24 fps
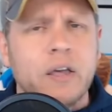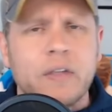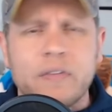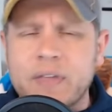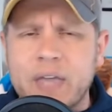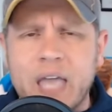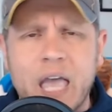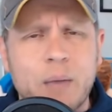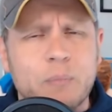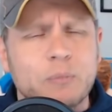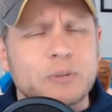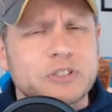
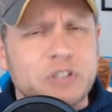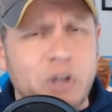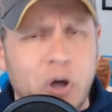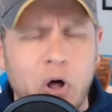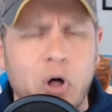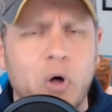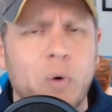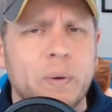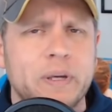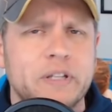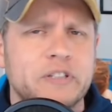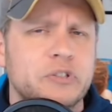The game was
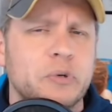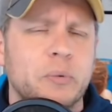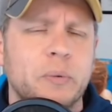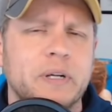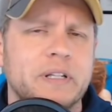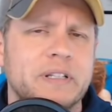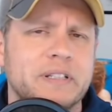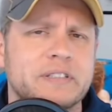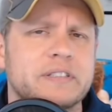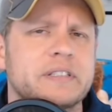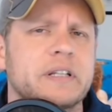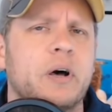always
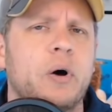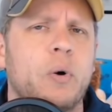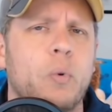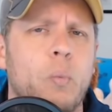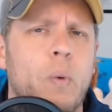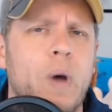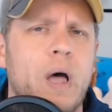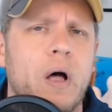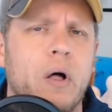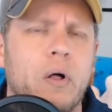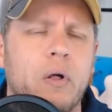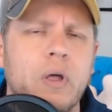going to sell
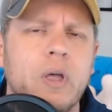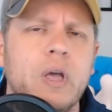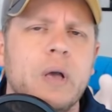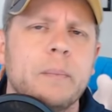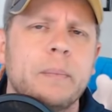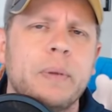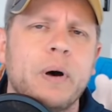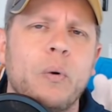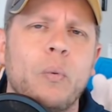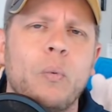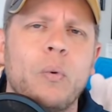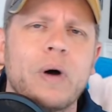well,
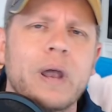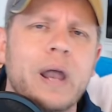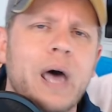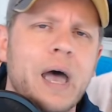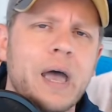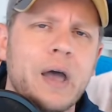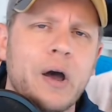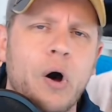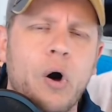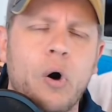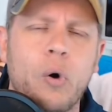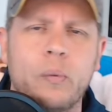but what
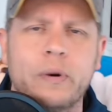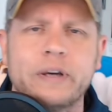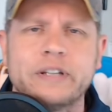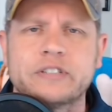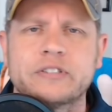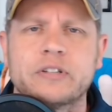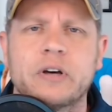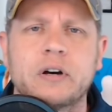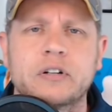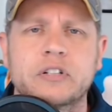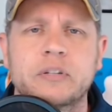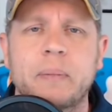I always
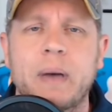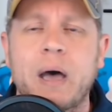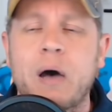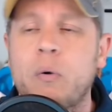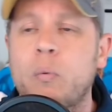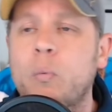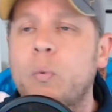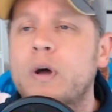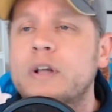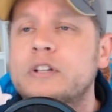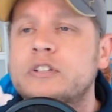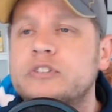talked about,
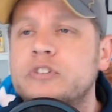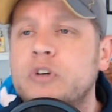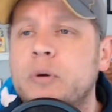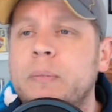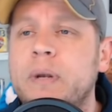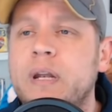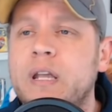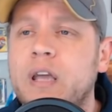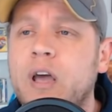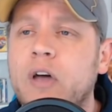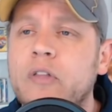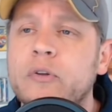and what so
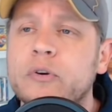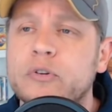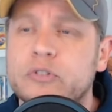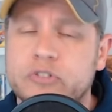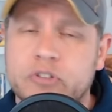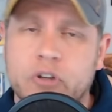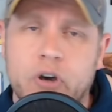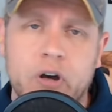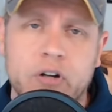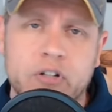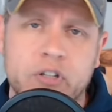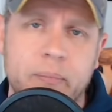many others
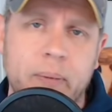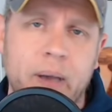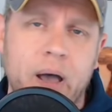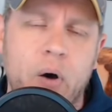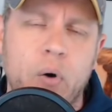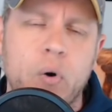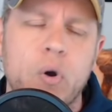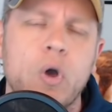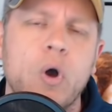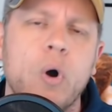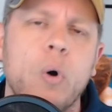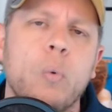talked
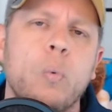about,